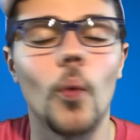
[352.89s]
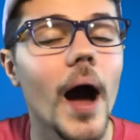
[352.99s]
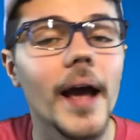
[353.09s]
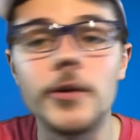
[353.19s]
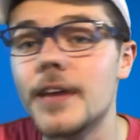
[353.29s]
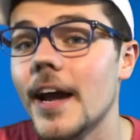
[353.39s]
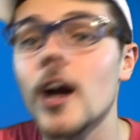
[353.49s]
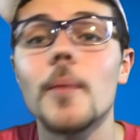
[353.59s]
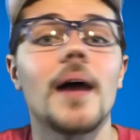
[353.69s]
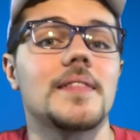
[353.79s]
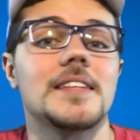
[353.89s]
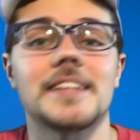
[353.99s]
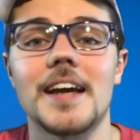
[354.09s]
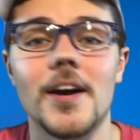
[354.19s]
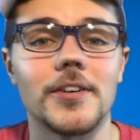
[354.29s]
why you care about these
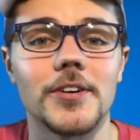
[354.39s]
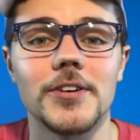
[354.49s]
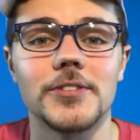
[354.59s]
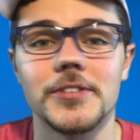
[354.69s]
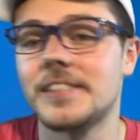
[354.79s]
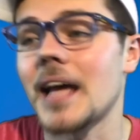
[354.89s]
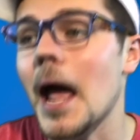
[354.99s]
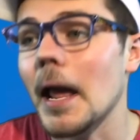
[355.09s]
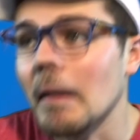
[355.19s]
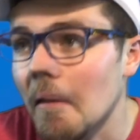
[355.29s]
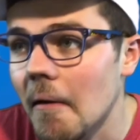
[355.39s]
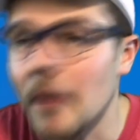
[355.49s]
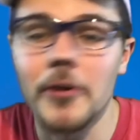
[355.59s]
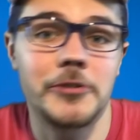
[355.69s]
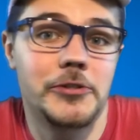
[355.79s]
characters or
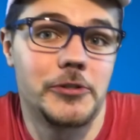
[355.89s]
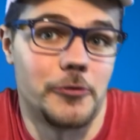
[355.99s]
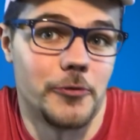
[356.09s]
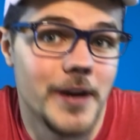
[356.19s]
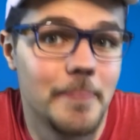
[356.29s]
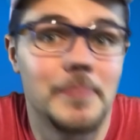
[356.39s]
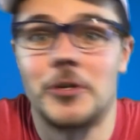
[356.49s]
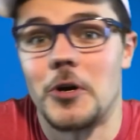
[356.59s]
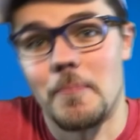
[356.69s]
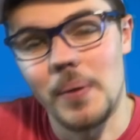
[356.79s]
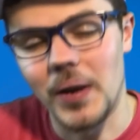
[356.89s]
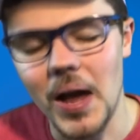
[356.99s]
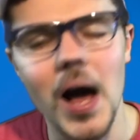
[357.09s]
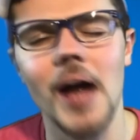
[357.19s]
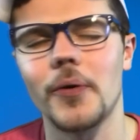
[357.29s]
dialogue or script or
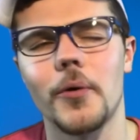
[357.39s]
plot